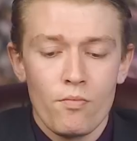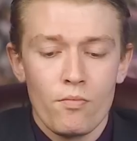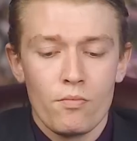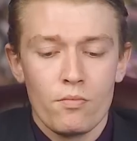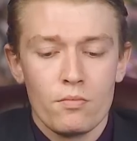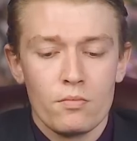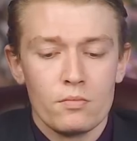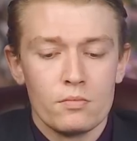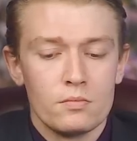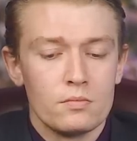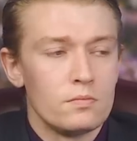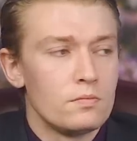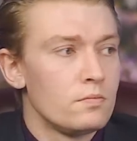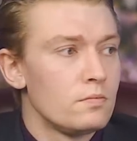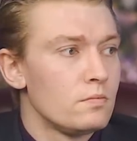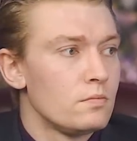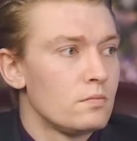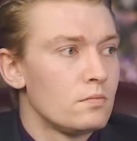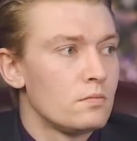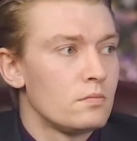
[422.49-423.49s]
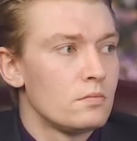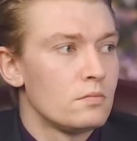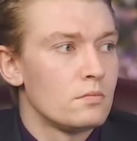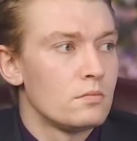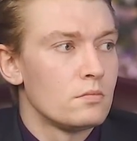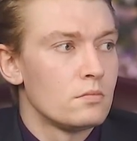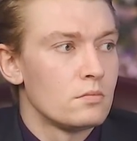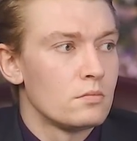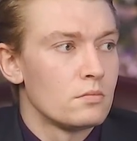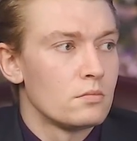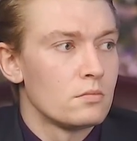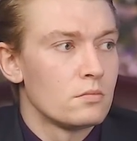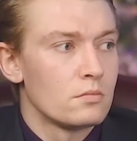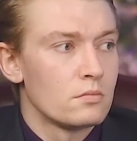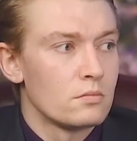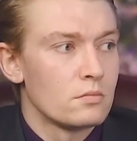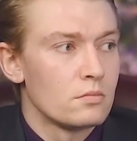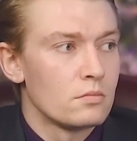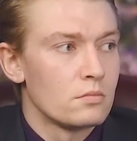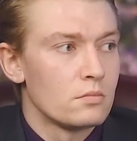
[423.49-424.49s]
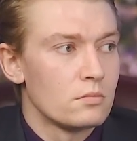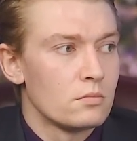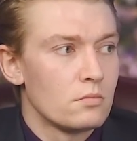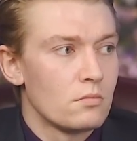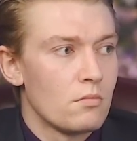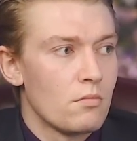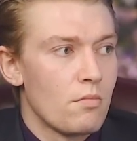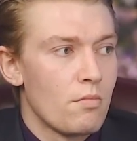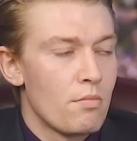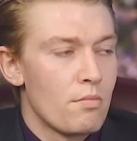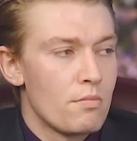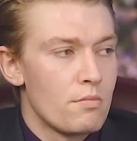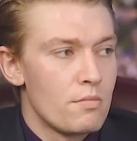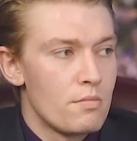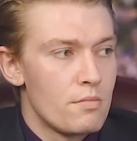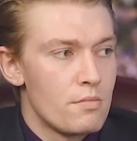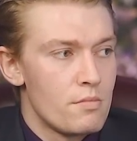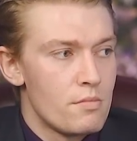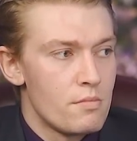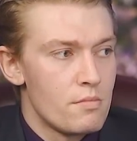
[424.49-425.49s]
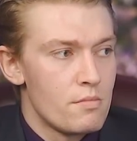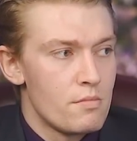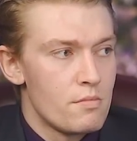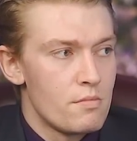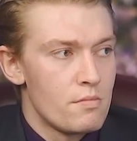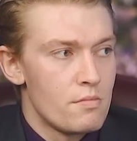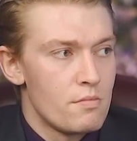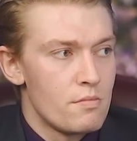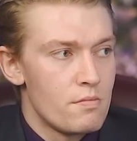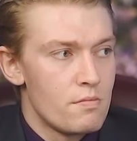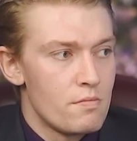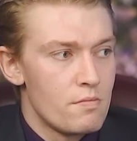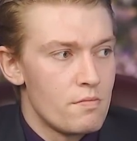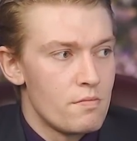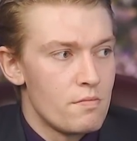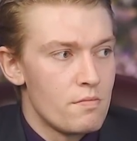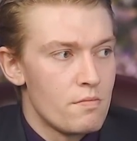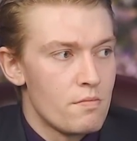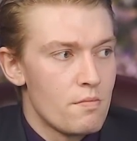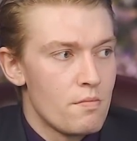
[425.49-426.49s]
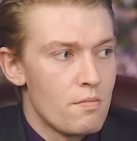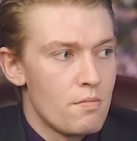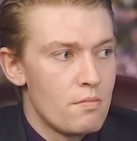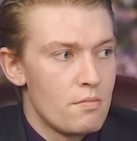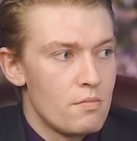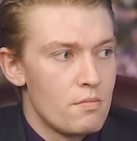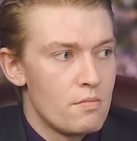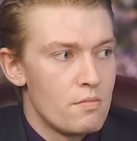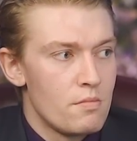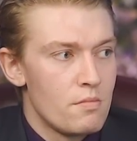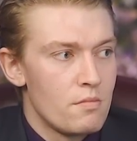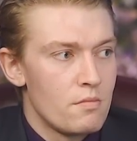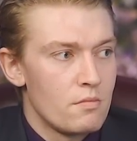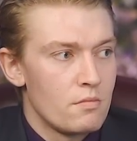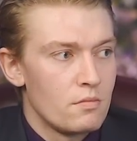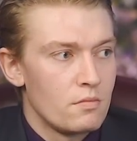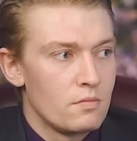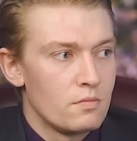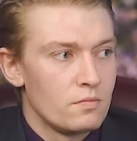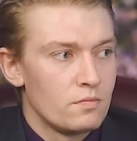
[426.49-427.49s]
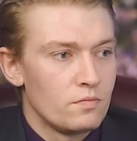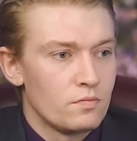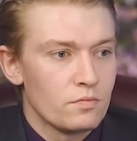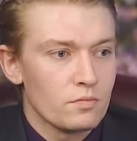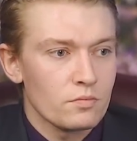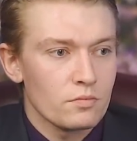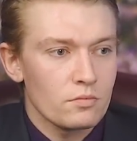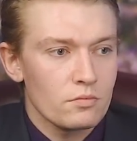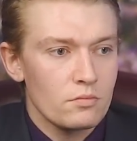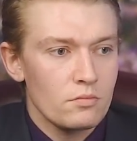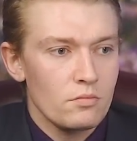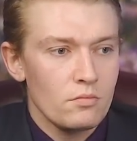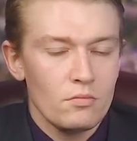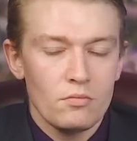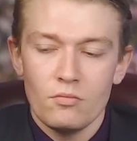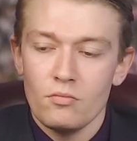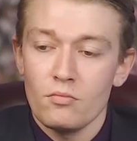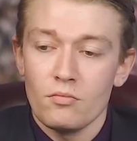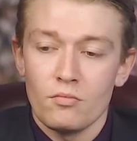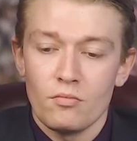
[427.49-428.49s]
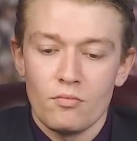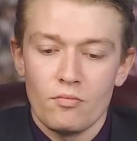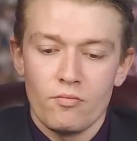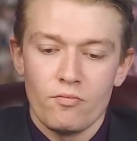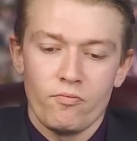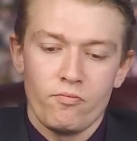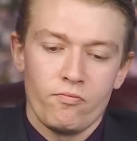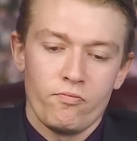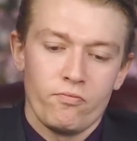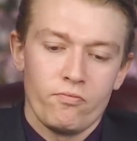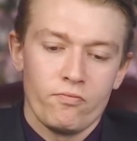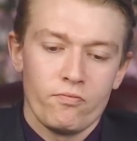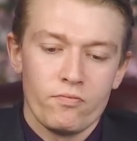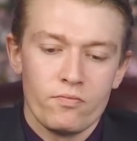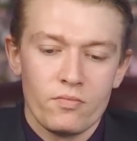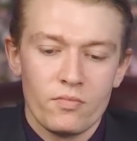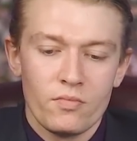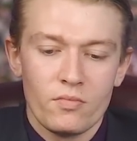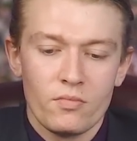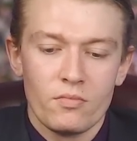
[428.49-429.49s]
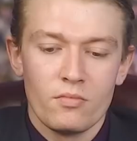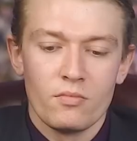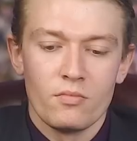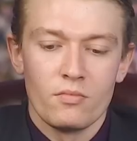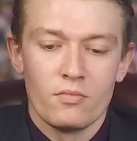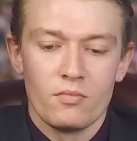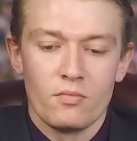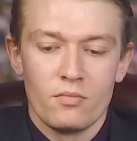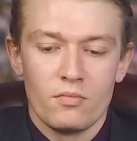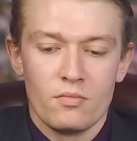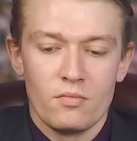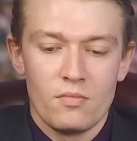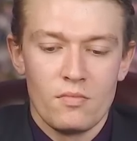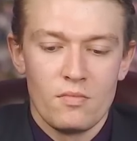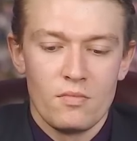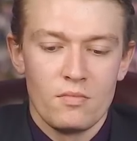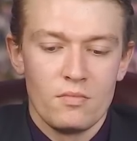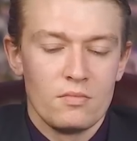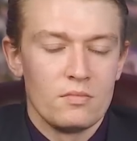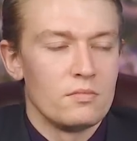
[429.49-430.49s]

(silent)